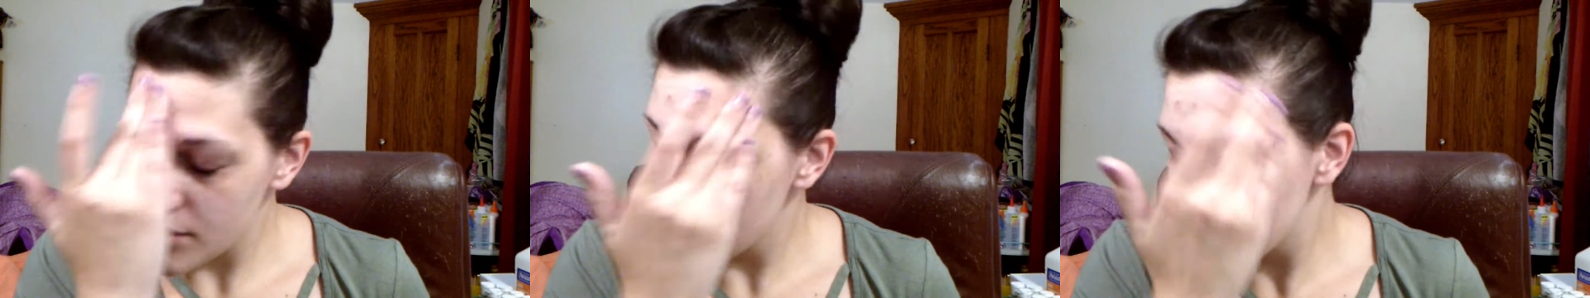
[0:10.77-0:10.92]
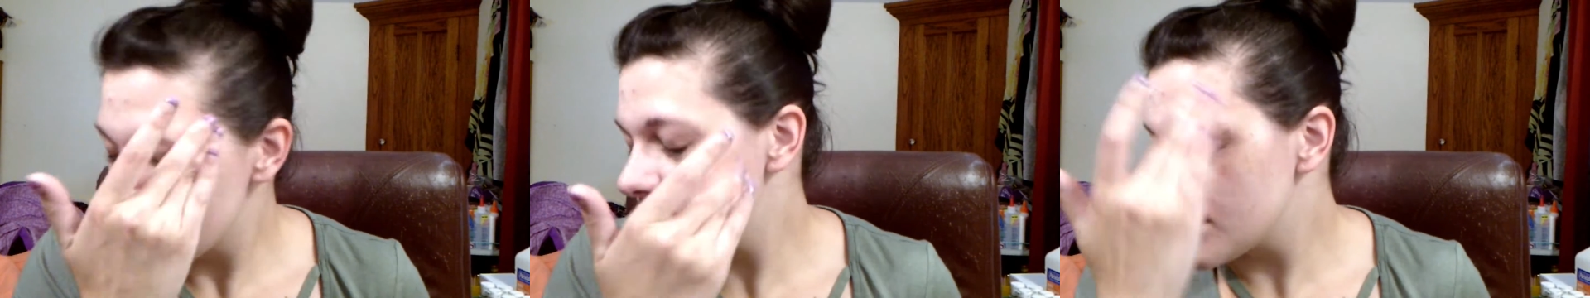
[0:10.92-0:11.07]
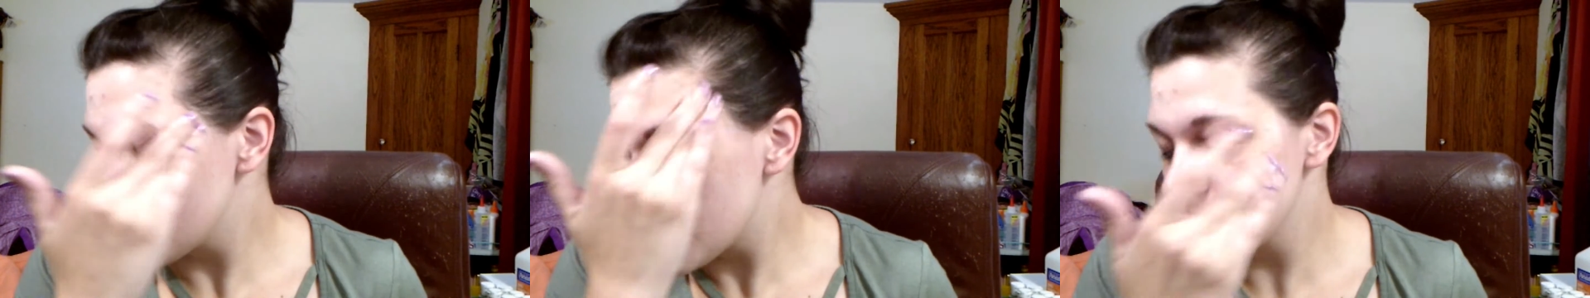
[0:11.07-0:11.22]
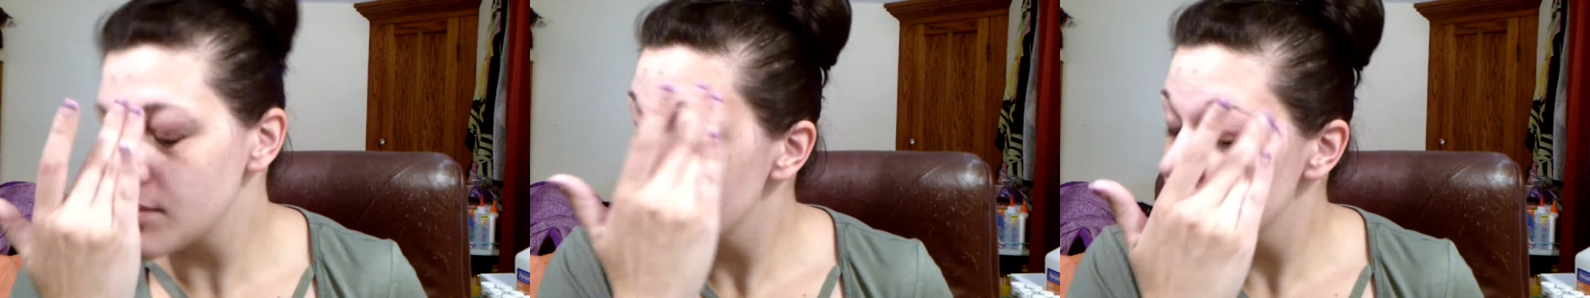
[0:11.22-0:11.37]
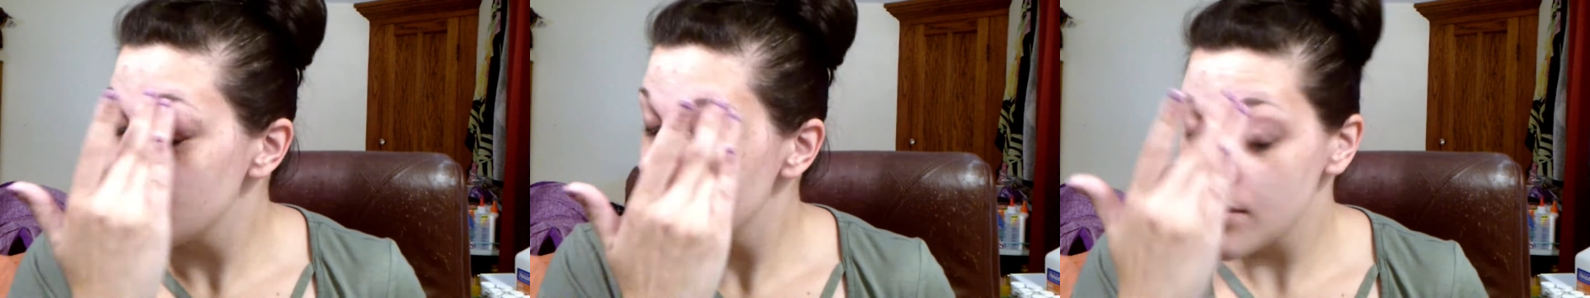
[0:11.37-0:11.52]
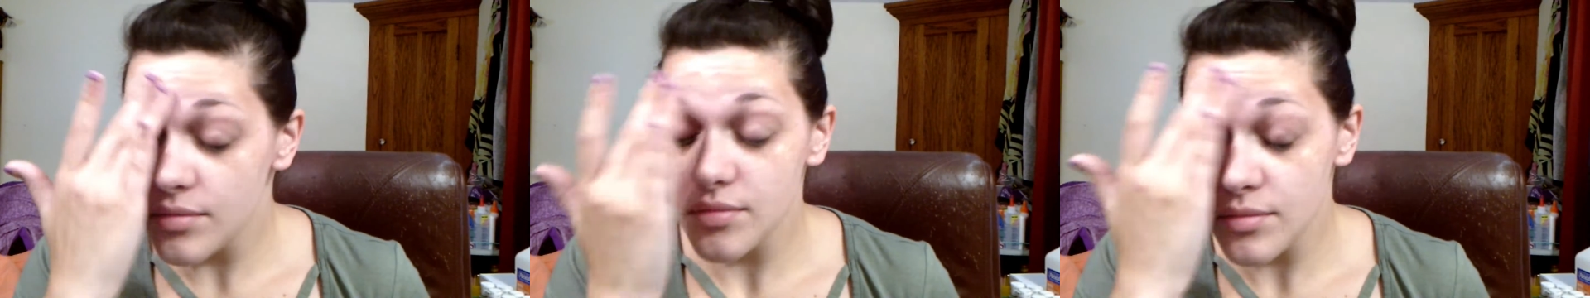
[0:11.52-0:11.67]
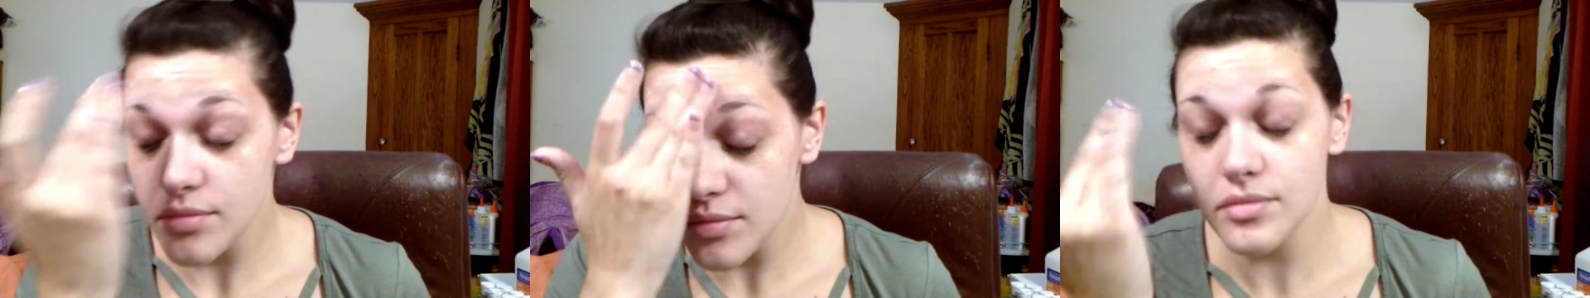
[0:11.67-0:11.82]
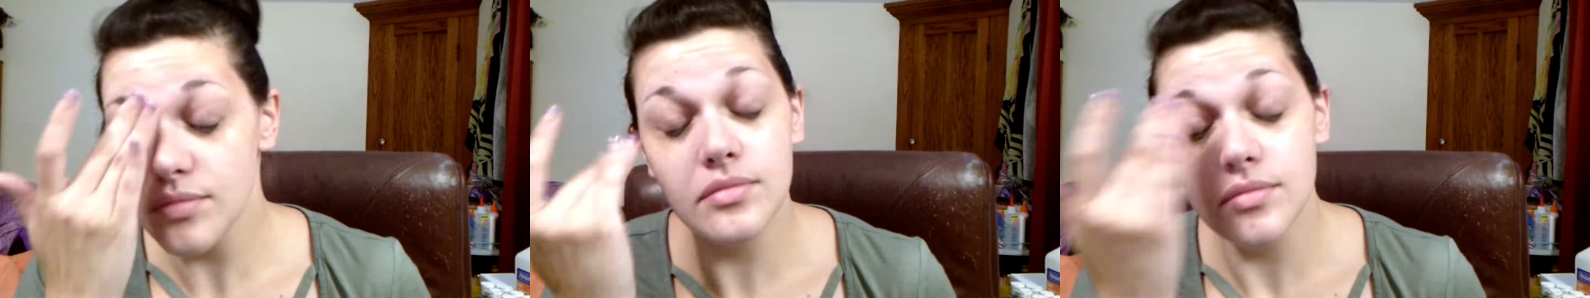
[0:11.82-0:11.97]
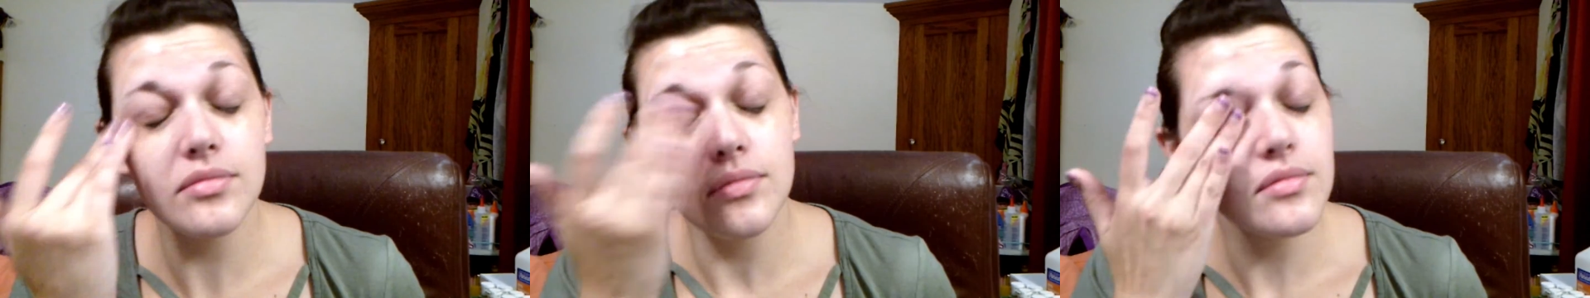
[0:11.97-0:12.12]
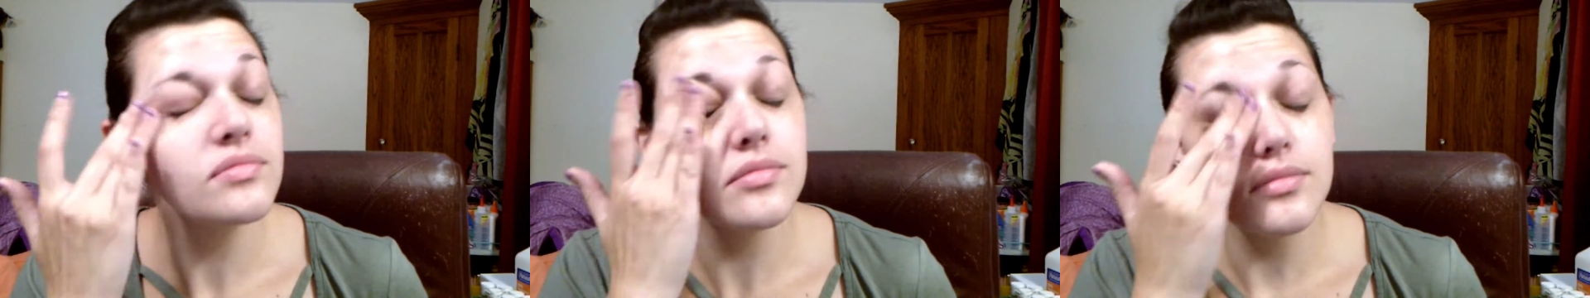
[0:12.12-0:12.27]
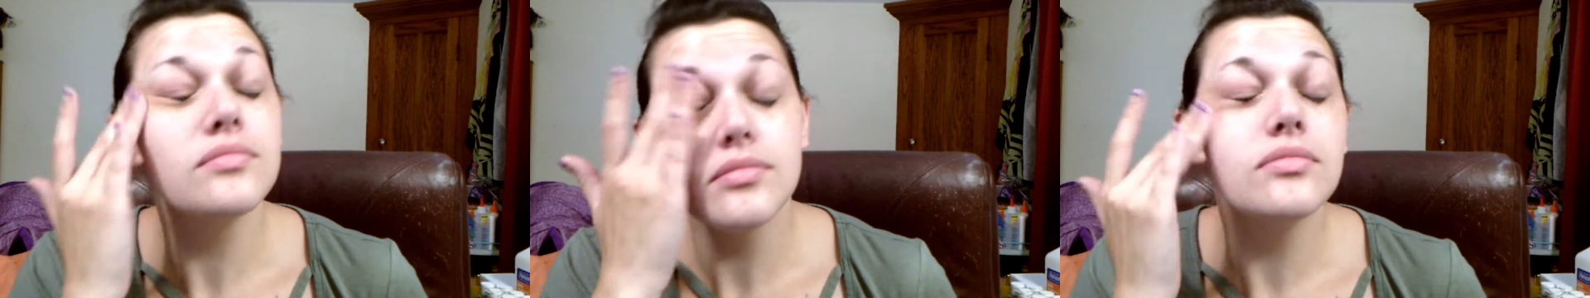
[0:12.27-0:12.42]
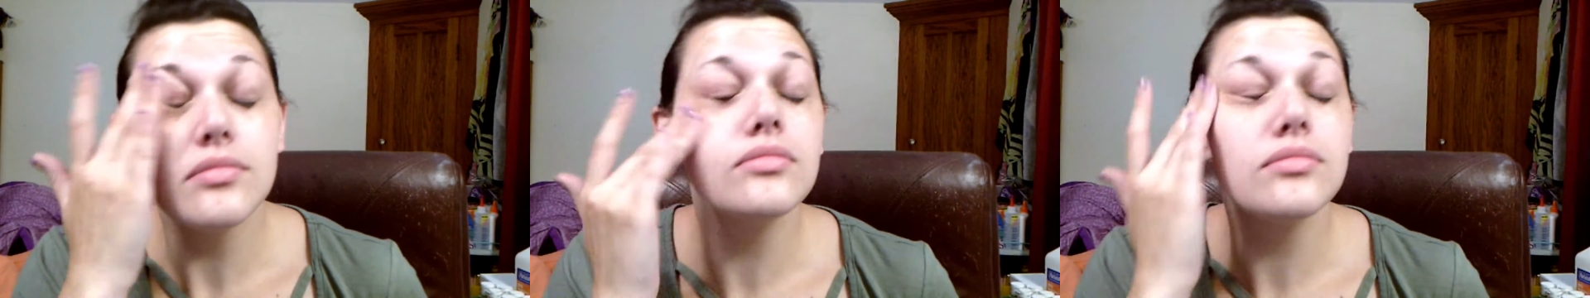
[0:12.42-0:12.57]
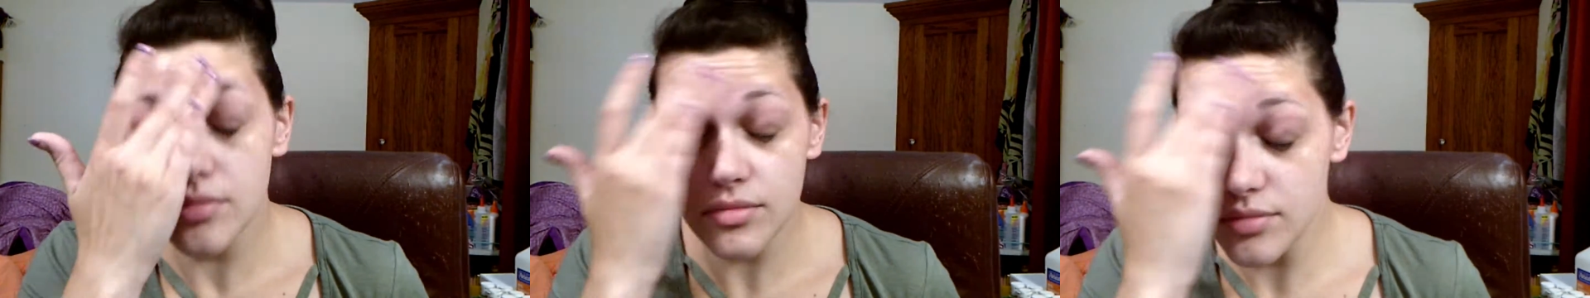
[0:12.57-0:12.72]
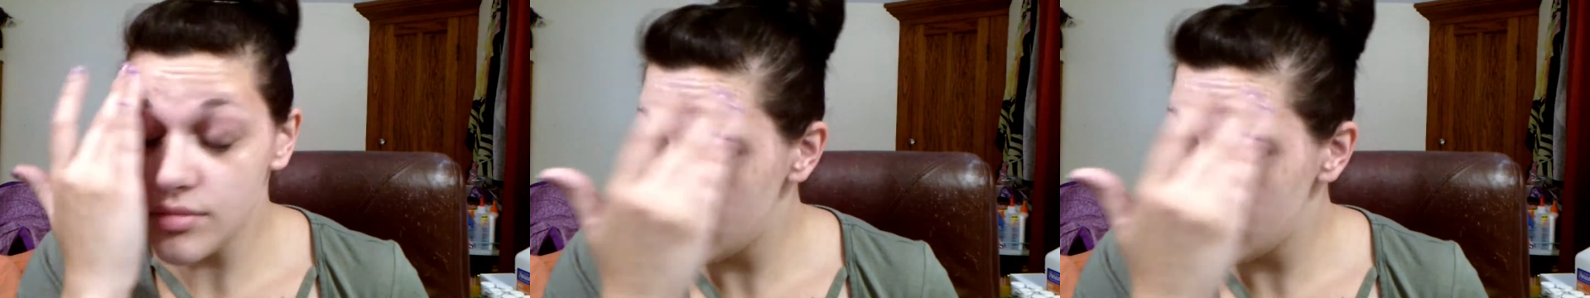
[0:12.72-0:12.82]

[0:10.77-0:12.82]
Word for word: Nope, on my, on my feet, you know,